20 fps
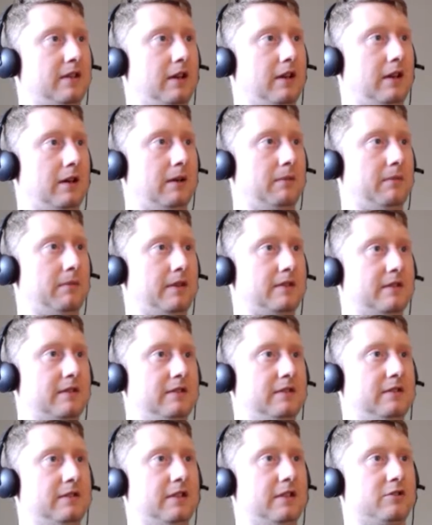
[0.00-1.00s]
as
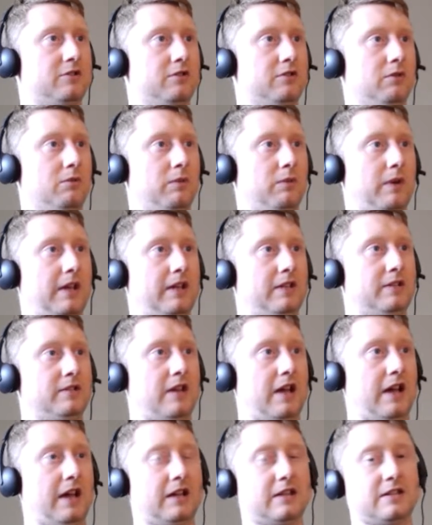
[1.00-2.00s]
a digital way
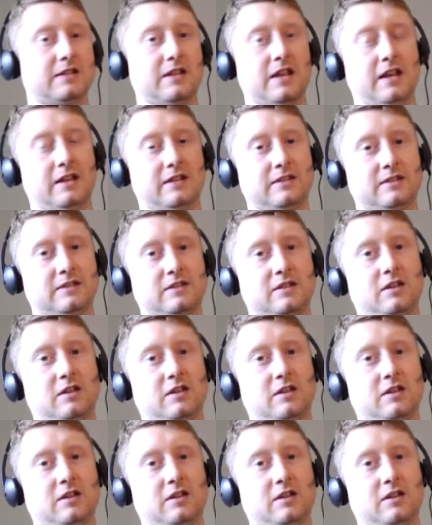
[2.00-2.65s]
to access